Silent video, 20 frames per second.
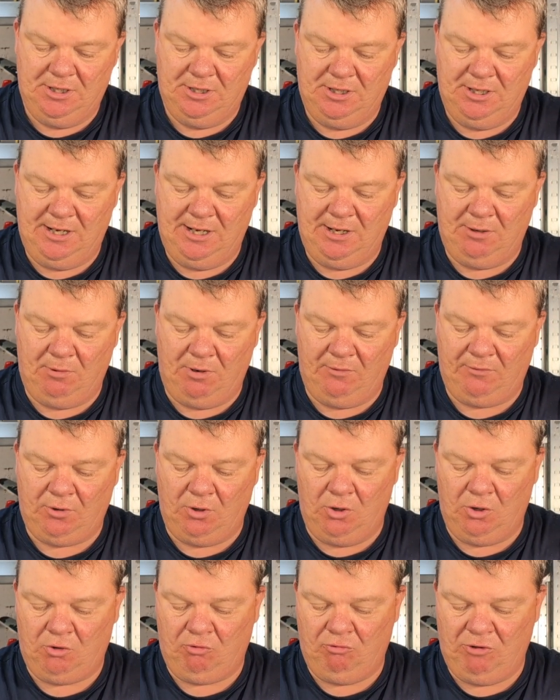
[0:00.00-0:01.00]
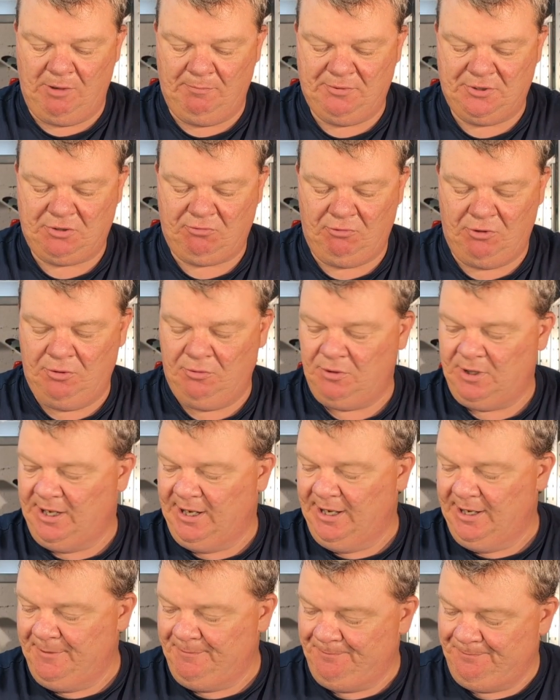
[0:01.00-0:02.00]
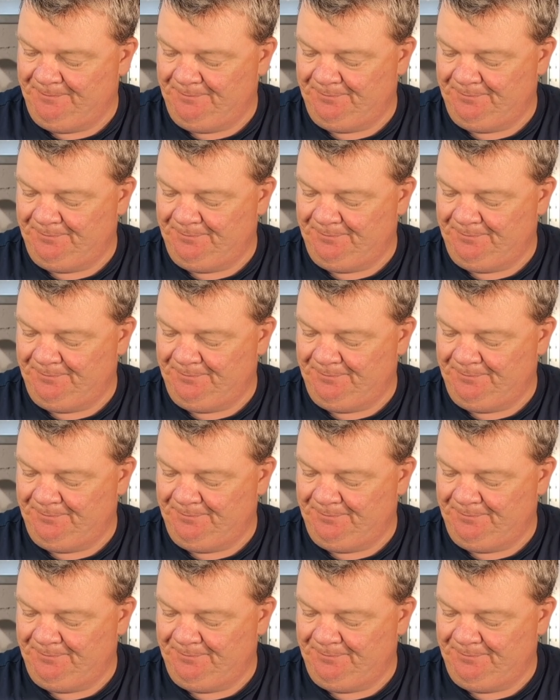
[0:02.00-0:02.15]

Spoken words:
Now I've got a grub screw there.